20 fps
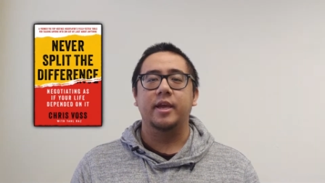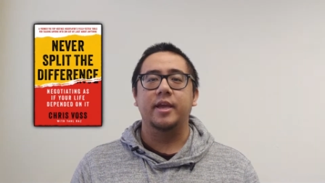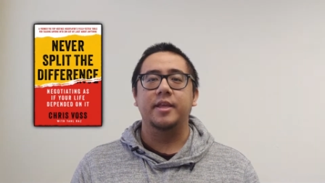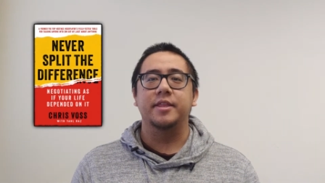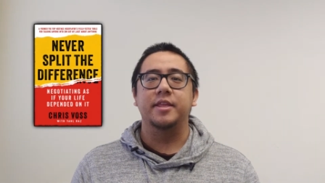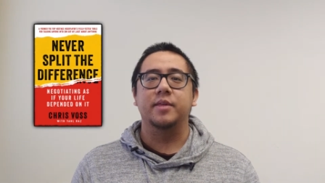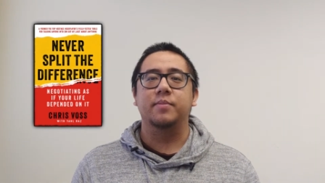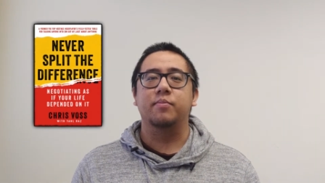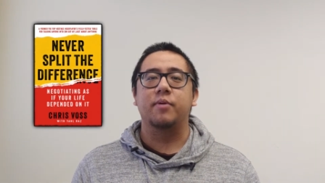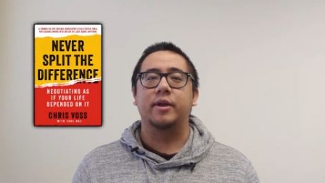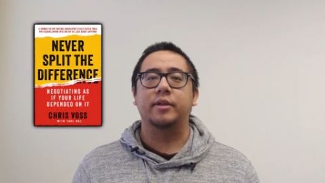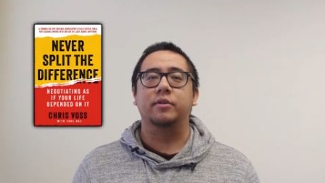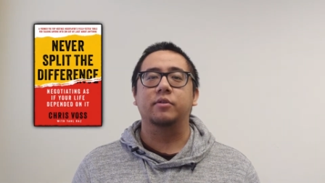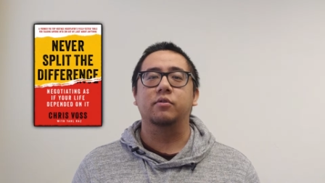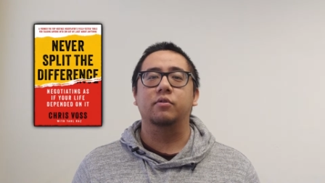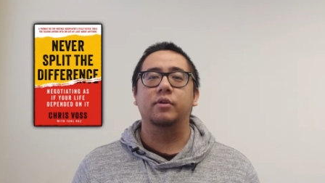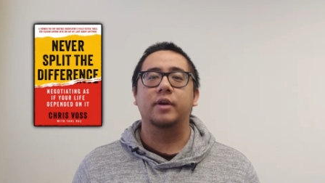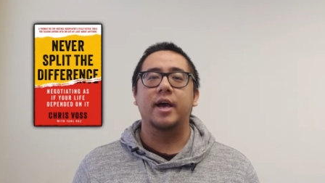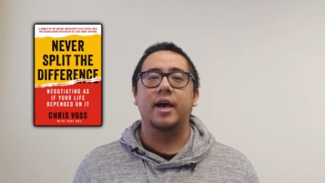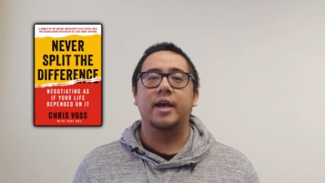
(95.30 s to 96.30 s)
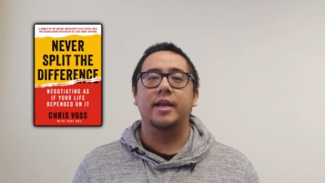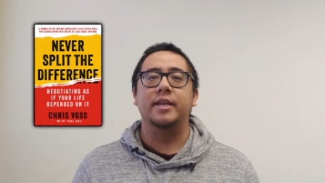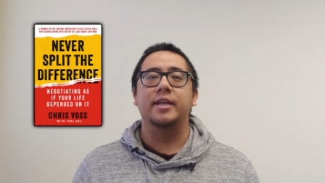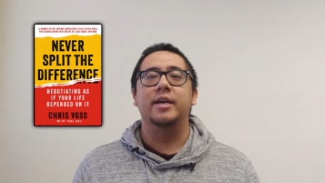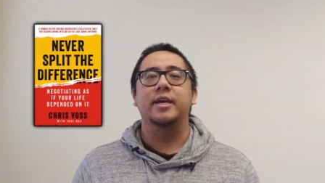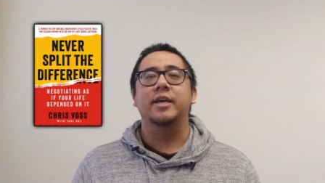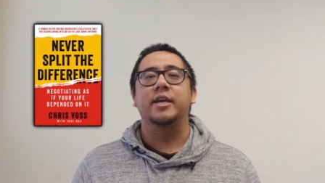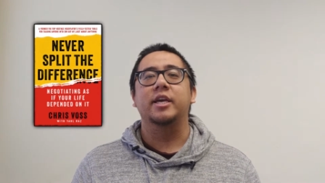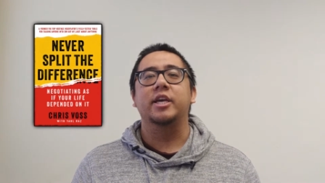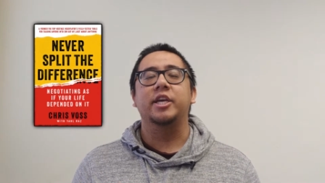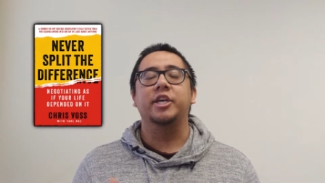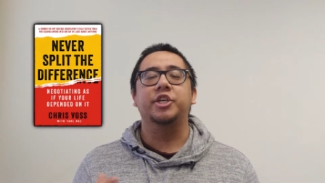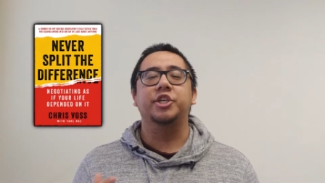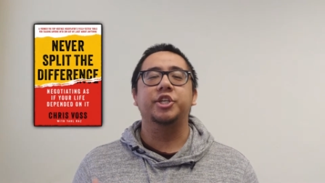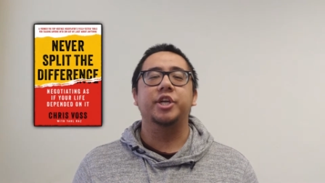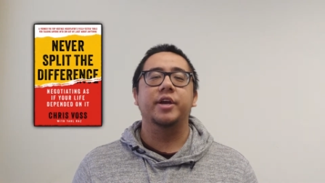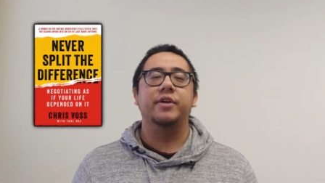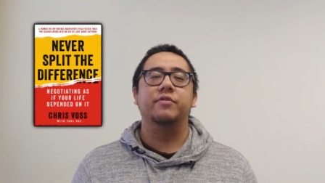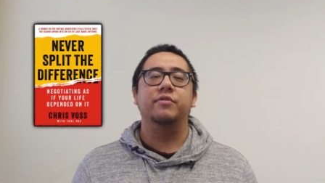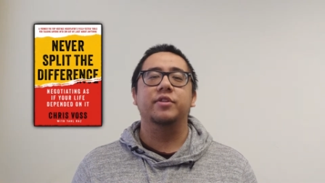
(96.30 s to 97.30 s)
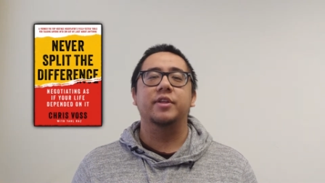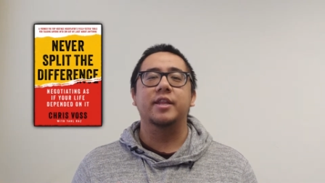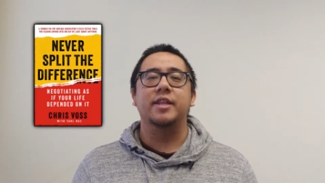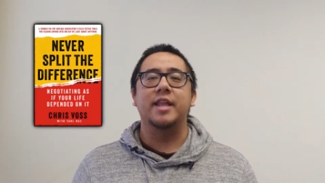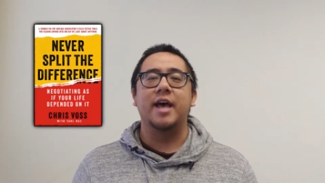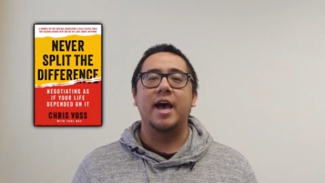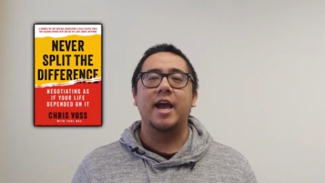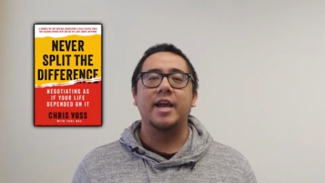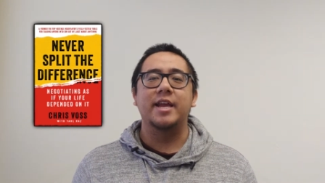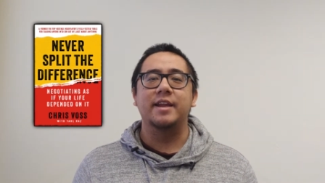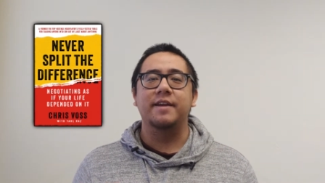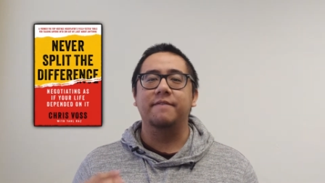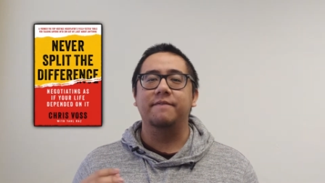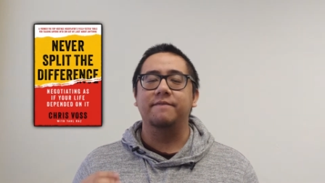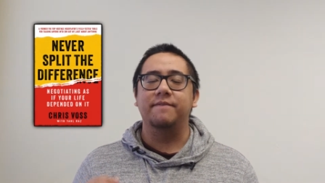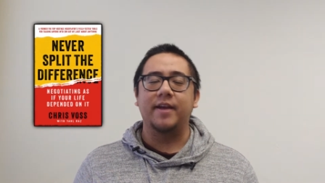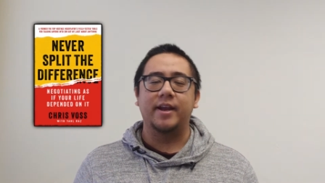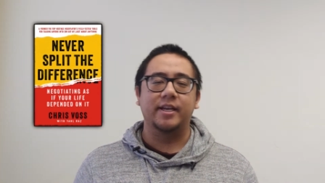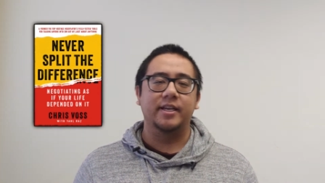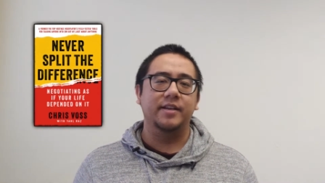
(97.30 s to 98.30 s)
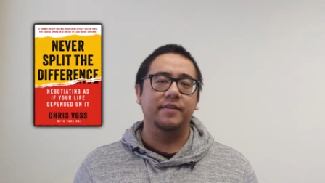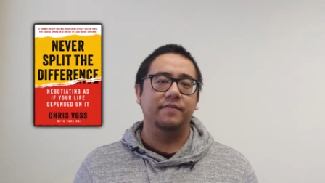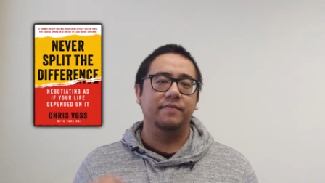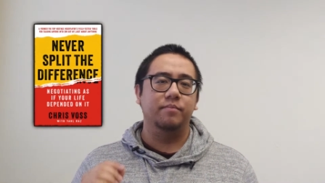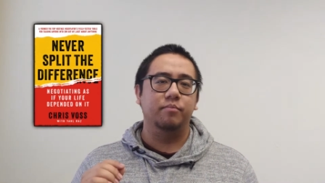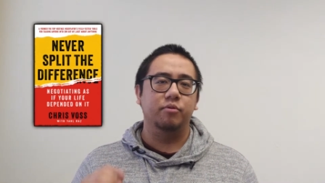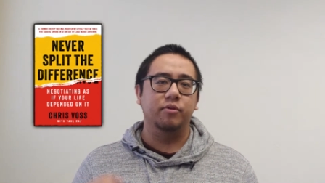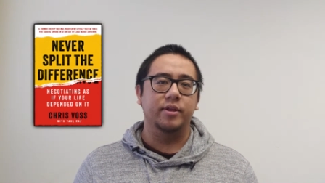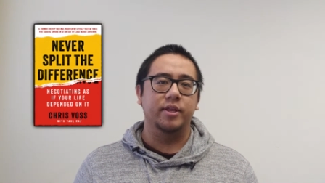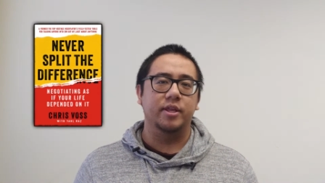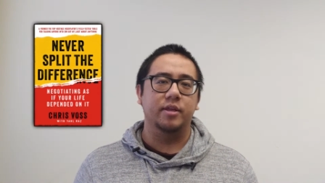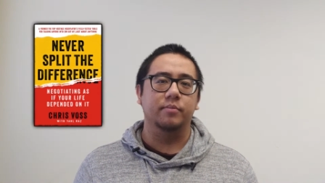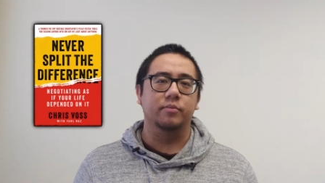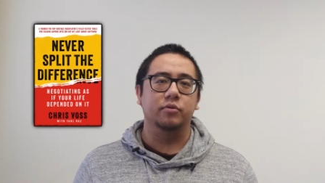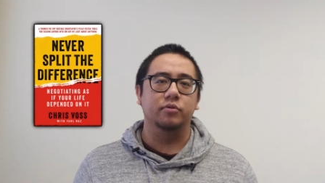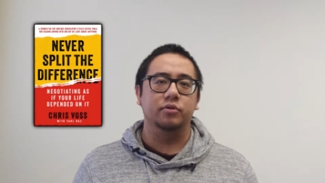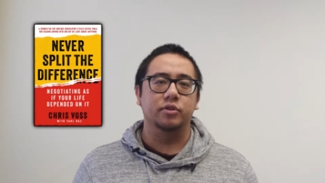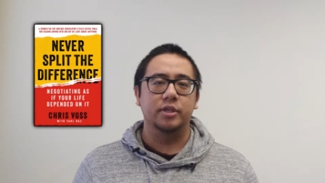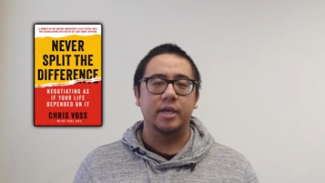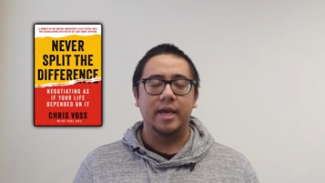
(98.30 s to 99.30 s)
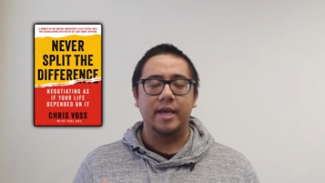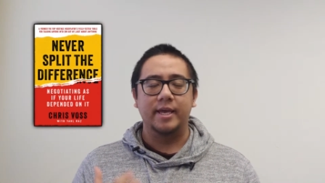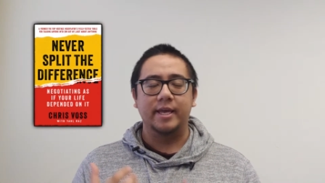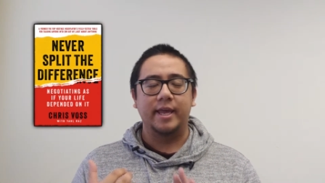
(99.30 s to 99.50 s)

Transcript: In this practical guide, he shares the nine effective principles,